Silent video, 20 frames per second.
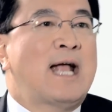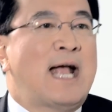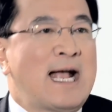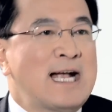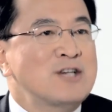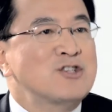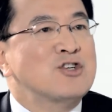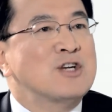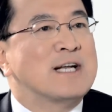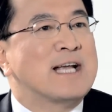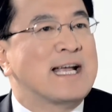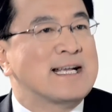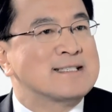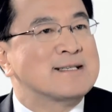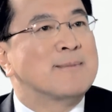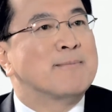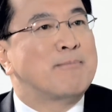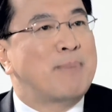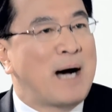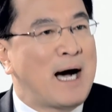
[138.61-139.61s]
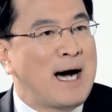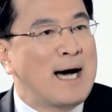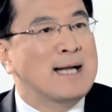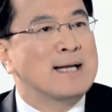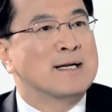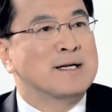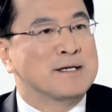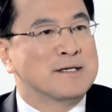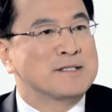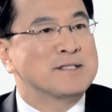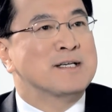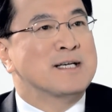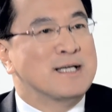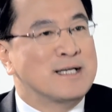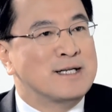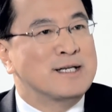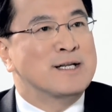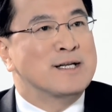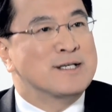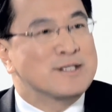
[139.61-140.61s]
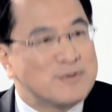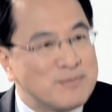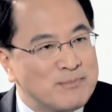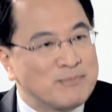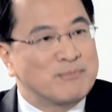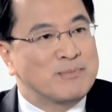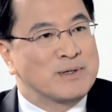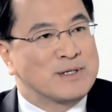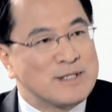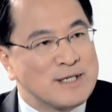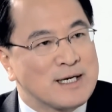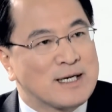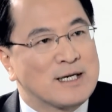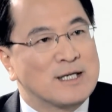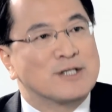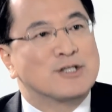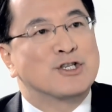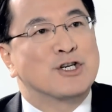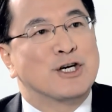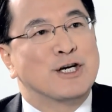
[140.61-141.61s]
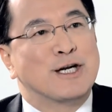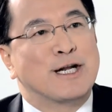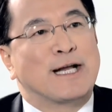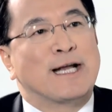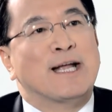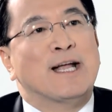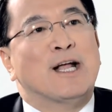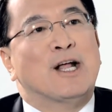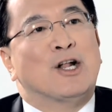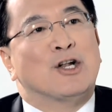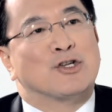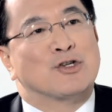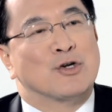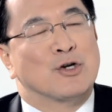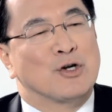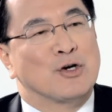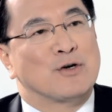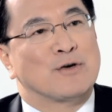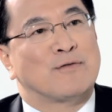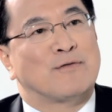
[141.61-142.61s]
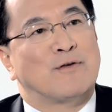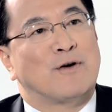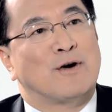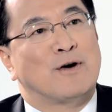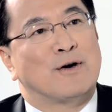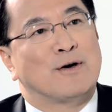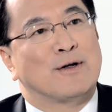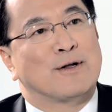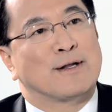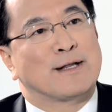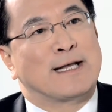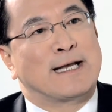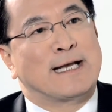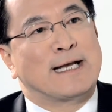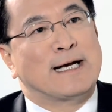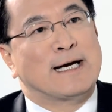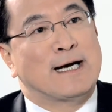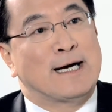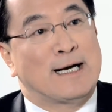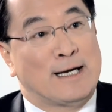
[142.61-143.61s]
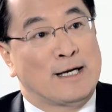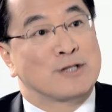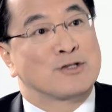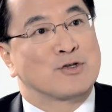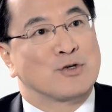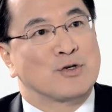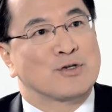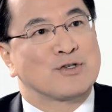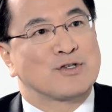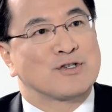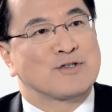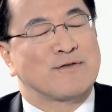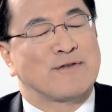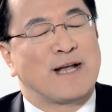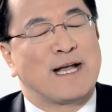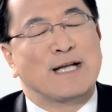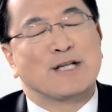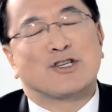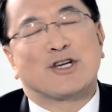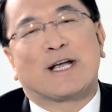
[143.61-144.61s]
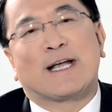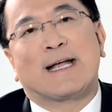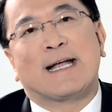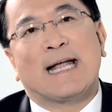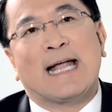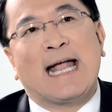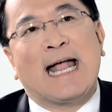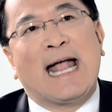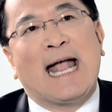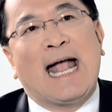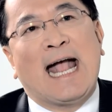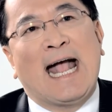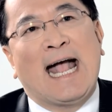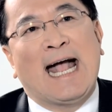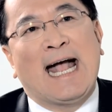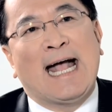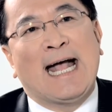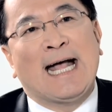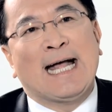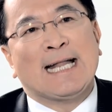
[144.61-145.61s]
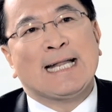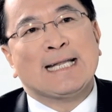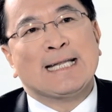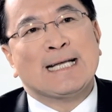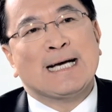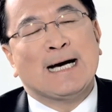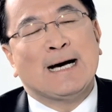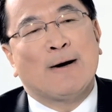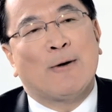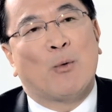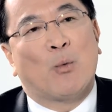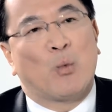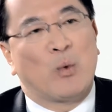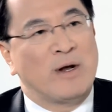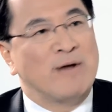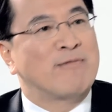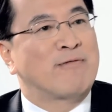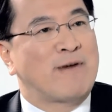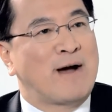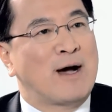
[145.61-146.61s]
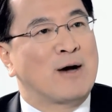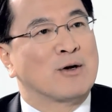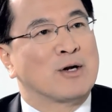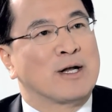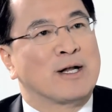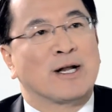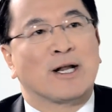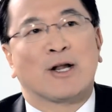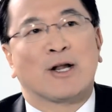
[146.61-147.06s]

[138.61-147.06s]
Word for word: actually get some partners in this particular journey to look for the uh, sources of aging. And uh, we found an